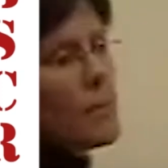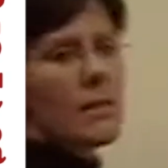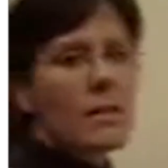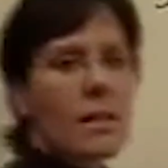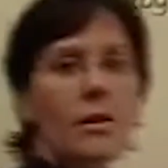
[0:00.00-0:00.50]

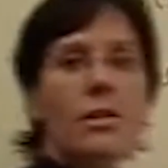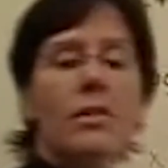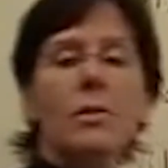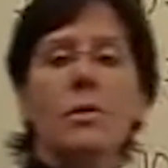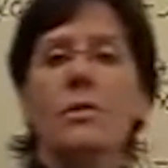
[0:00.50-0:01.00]
This
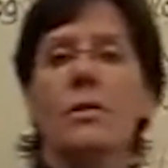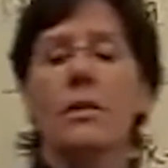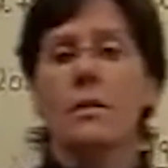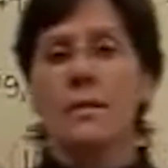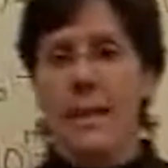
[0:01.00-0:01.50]
concludes
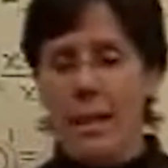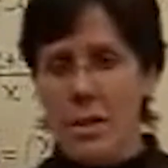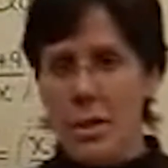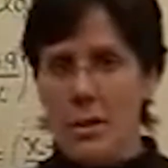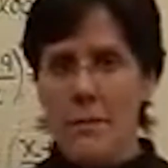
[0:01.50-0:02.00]
the
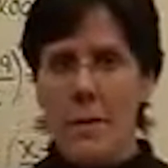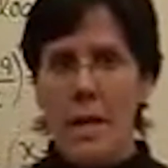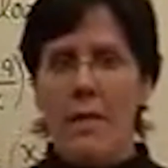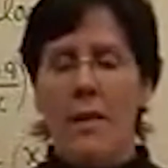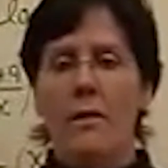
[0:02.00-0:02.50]
section
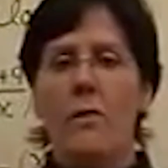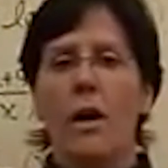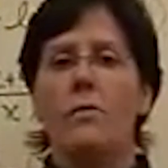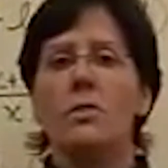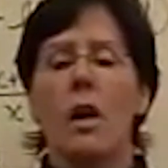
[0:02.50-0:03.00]
that
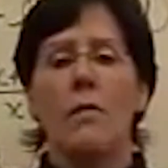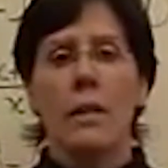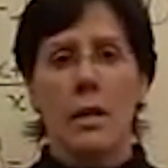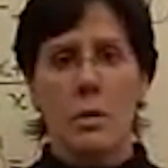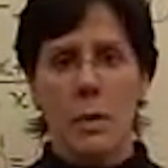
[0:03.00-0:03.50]
involves
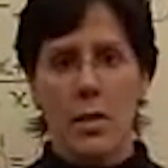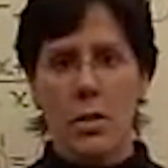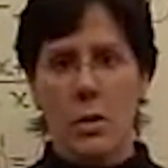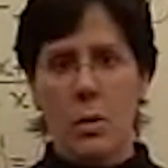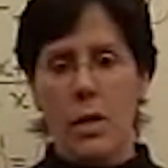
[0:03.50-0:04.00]
solving
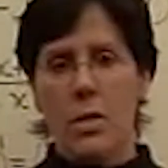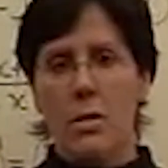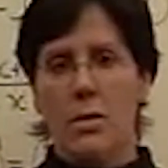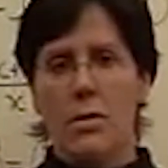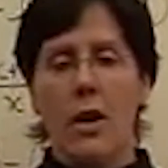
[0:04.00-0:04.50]
exponential
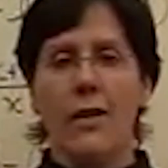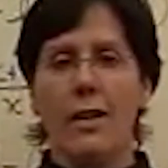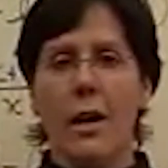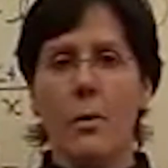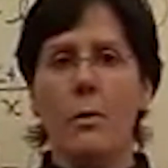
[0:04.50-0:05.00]
equations and solving
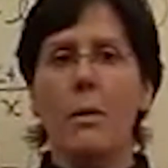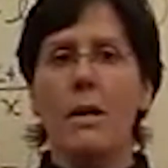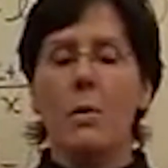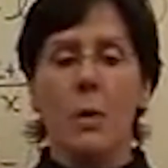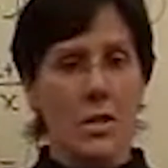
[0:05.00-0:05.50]

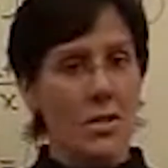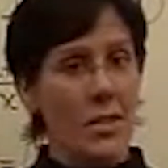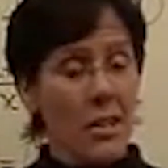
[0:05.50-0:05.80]
logarithmic equations.